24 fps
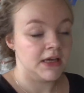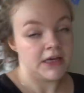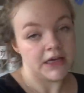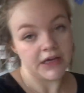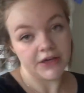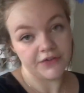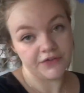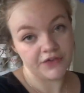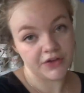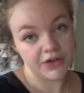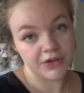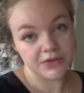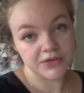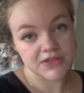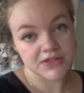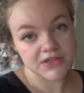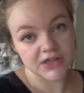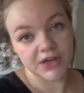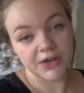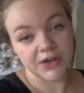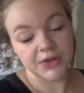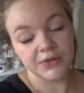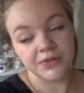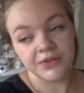a few
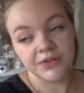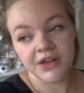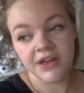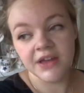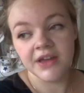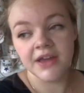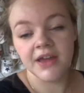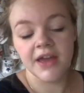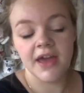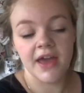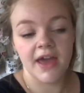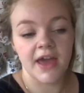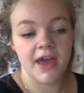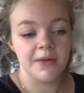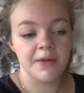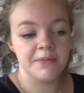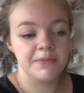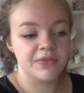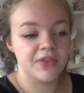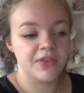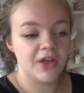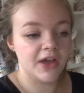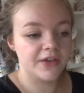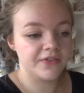stone
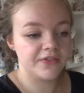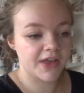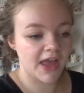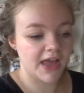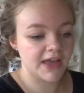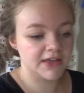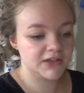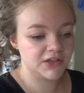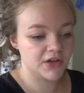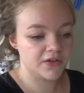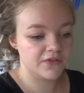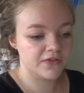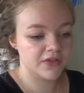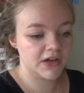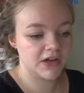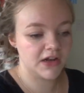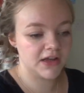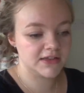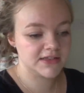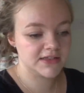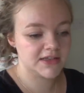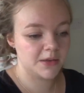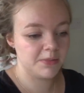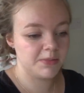that I've gained over the
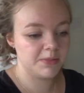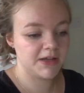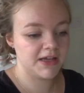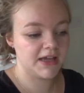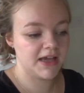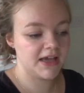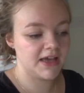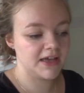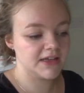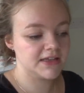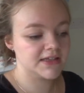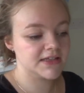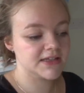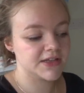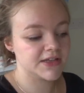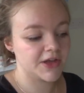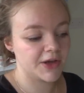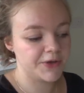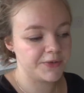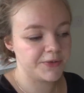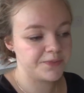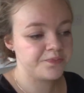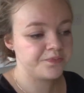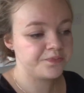last couple of years,
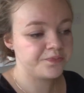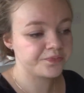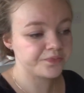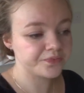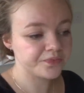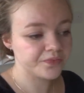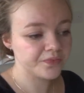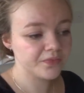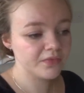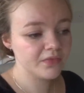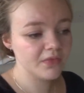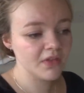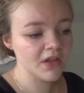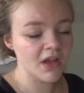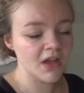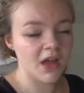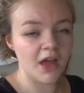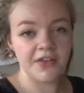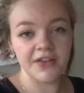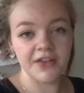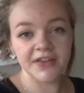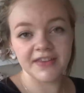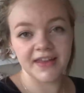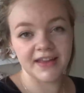so
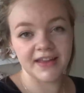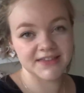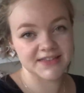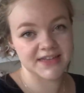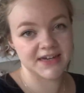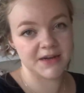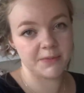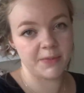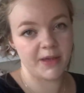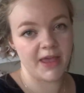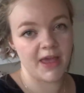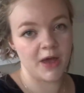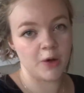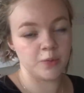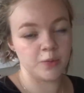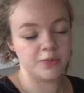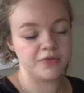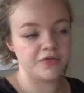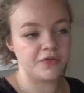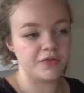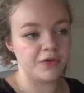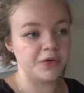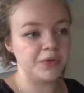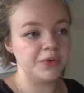I think that's going to be
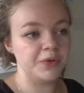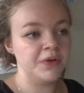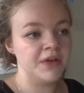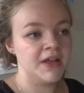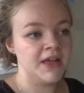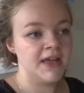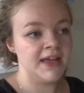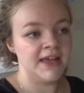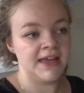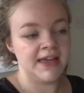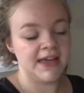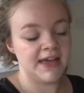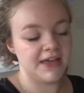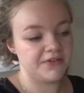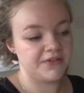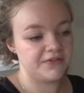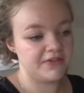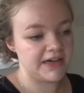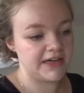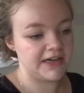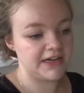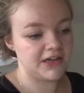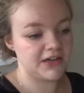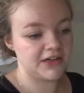helpful. Had a
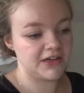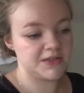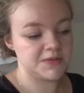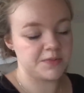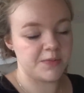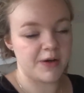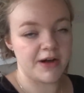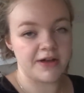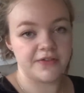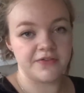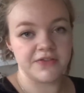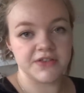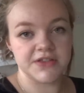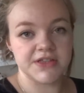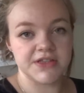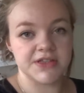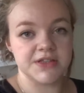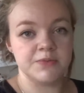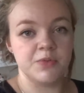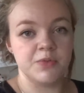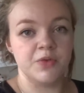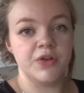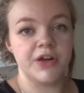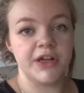really nice breakfast
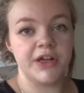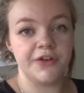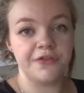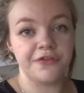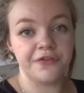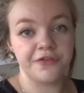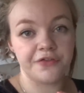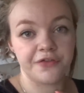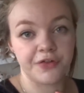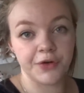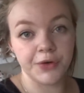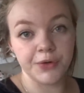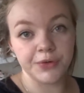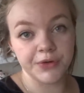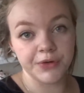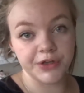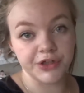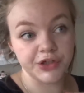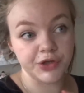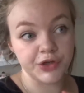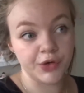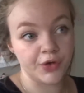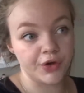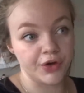this morning of fruit
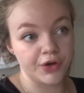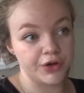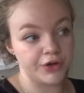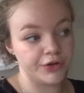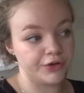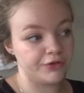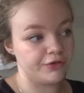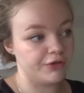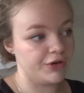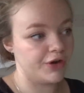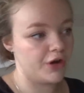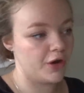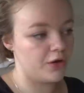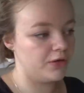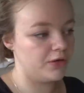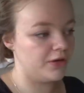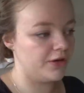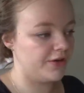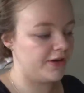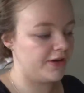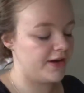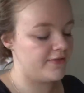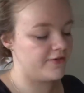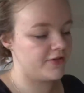and yogurt and
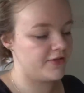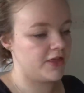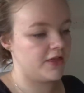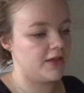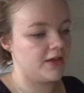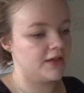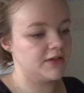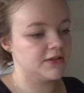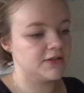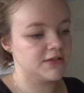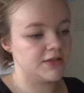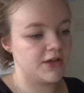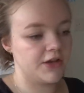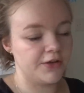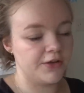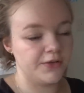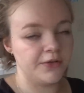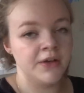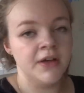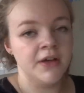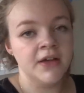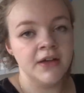granola and everything, so